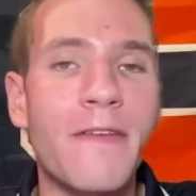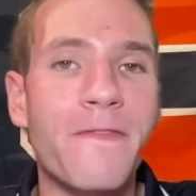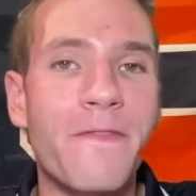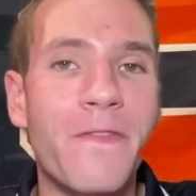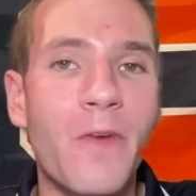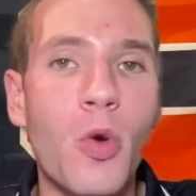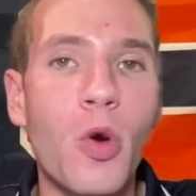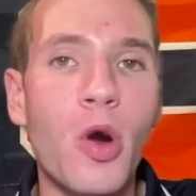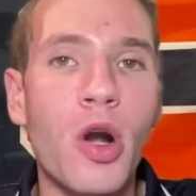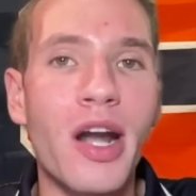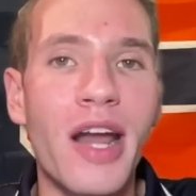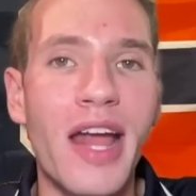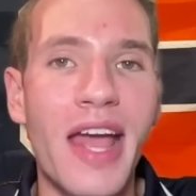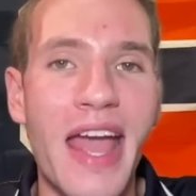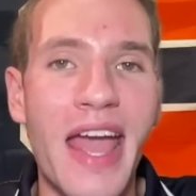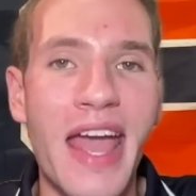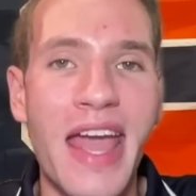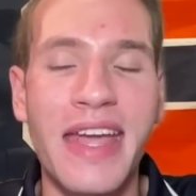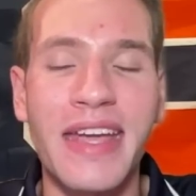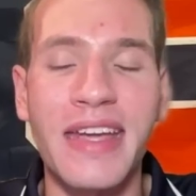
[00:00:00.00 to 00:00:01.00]
for
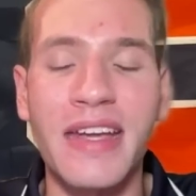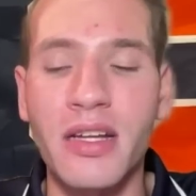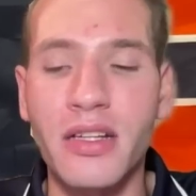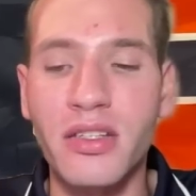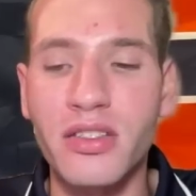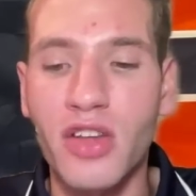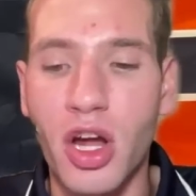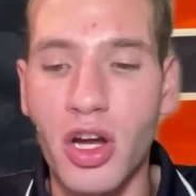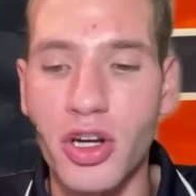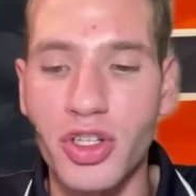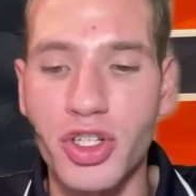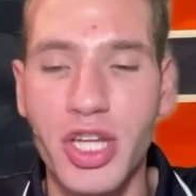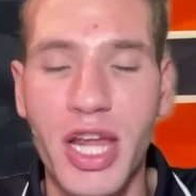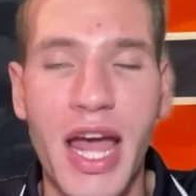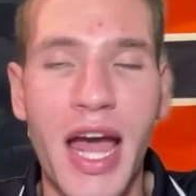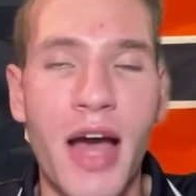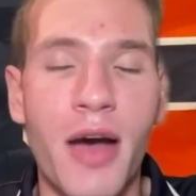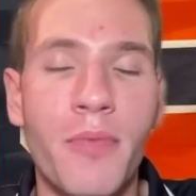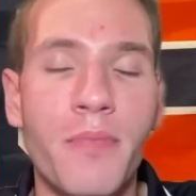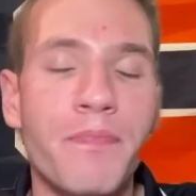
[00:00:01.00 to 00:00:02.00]
a
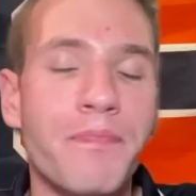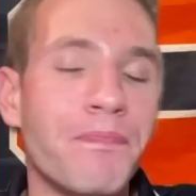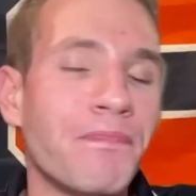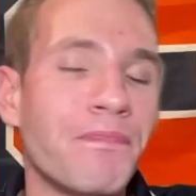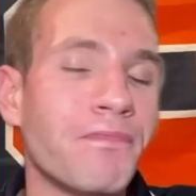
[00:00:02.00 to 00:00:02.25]
touchdown.